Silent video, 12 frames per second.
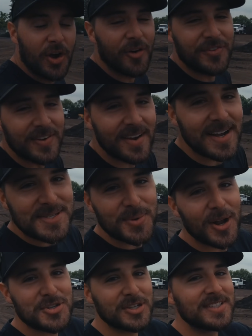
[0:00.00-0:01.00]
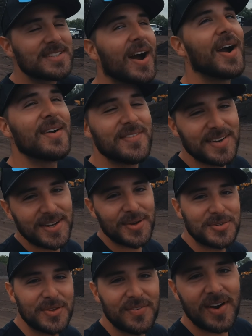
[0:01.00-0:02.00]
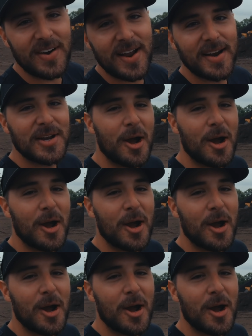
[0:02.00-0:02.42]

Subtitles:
So if you guys watch the entire video to the very end,